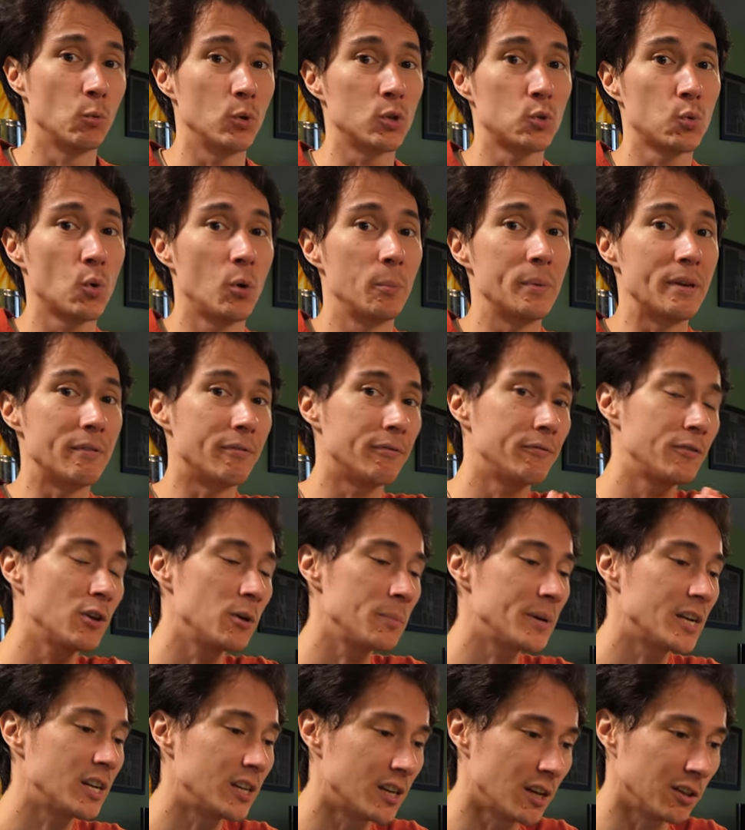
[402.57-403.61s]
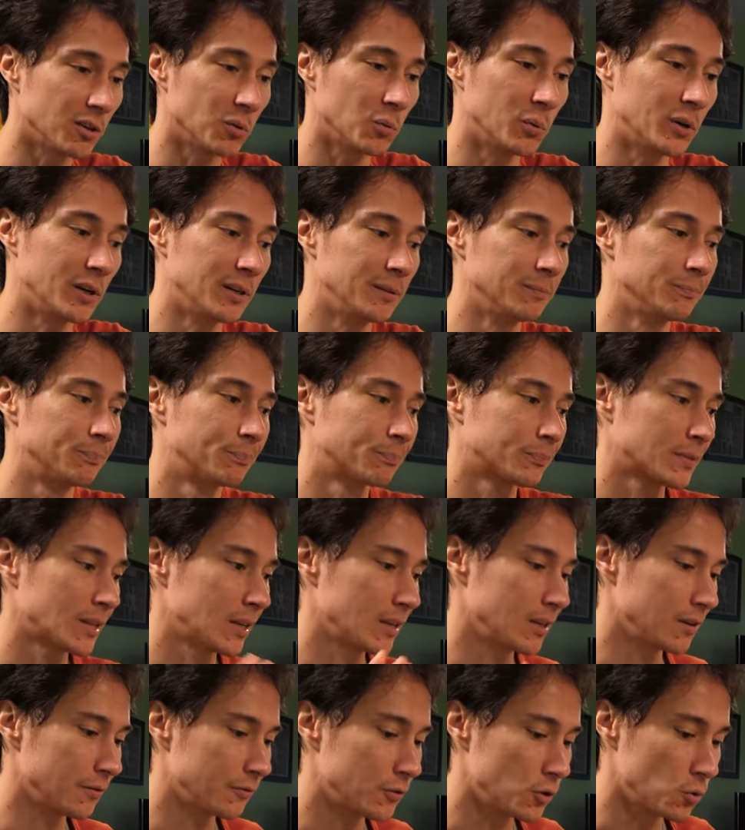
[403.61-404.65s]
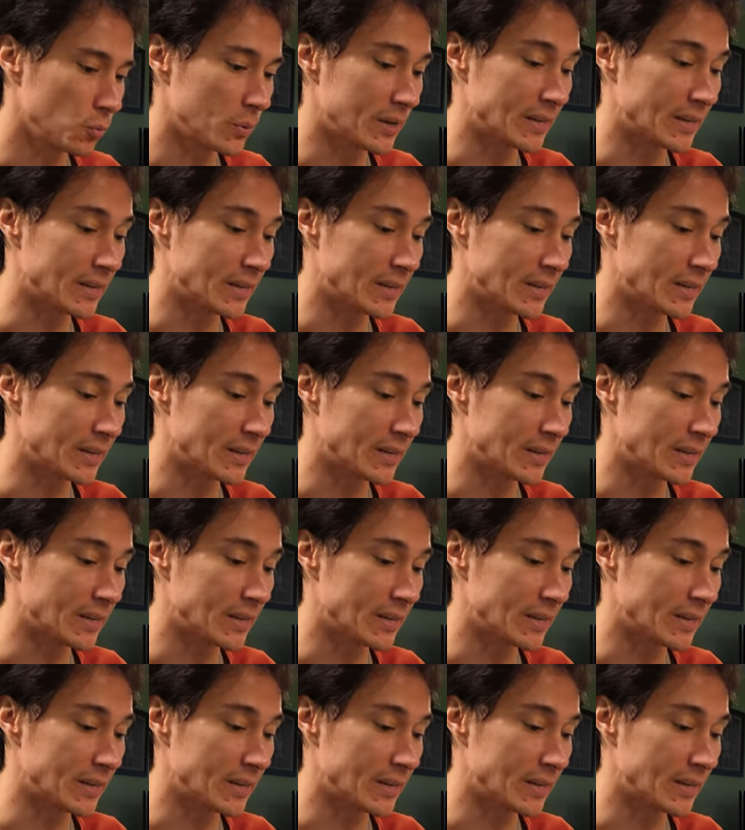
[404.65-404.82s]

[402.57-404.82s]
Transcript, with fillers: which we'll be filming another one in a few